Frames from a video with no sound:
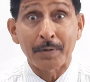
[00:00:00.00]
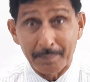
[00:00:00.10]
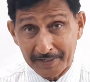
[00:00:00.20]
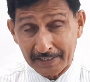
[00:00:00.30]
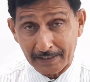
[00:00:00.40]

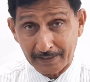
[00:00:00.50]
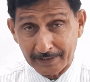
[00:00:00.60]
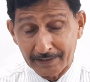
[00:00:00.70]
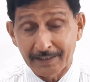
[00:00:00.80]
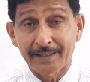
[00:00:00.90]

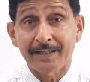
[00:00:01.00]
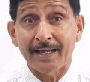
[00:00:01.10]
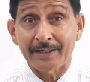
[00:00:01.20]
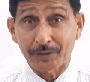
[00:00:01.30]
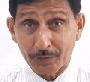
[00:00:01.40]
permanently
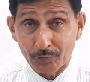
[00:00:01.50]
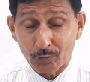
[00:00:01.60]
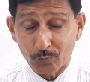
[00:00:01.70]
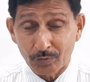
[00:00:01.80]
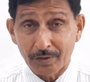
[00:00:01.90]
and give
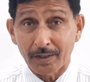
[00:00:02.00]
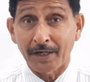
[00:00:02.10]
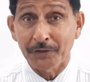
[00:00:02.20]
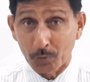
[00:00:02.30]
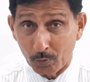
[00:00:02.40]
you a
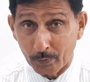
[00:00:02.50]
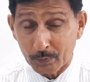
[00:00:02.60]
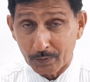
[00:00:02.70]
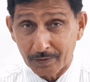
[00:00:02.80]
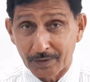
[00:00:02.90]
new look
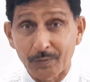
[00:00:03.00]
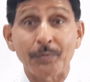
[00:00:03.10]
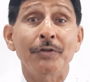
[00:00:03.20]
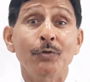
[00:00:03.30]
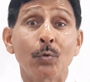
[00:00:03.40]

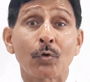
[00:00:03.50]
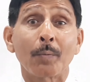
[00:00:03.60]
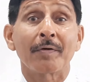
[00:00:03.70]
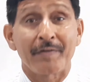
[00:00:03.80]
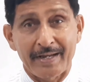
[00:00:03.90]
with new
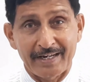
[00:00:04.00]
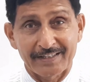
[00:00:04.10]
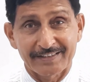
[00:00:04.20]
crop of hair.